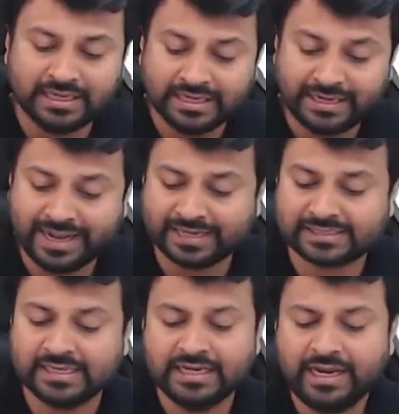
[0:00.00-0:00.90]

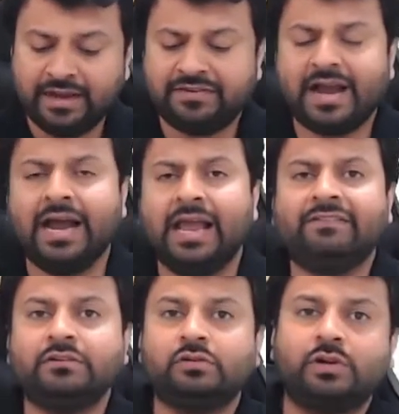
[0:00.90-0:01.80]
Next, if I have
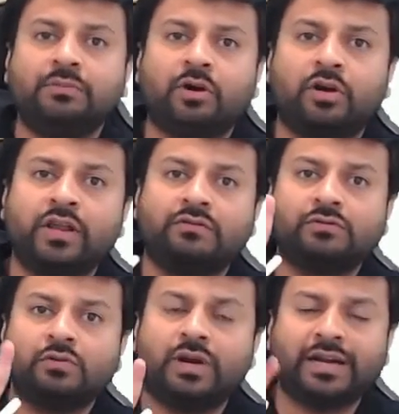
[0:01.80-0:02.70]
a total borrowing of
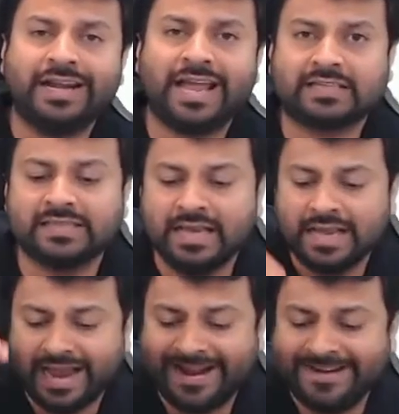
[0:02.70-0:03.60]
200 lakhs
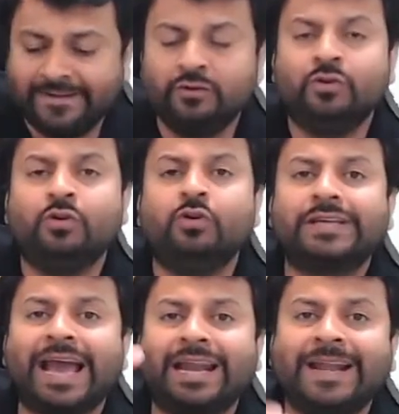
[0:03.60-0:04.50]
and you
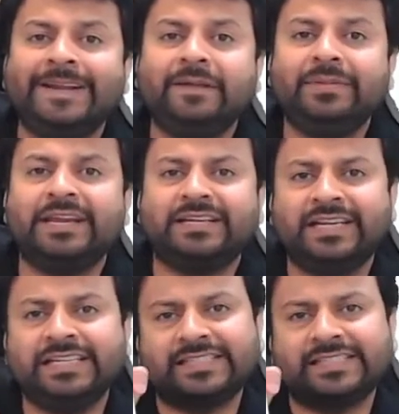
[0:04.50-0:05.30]
guarantee me at least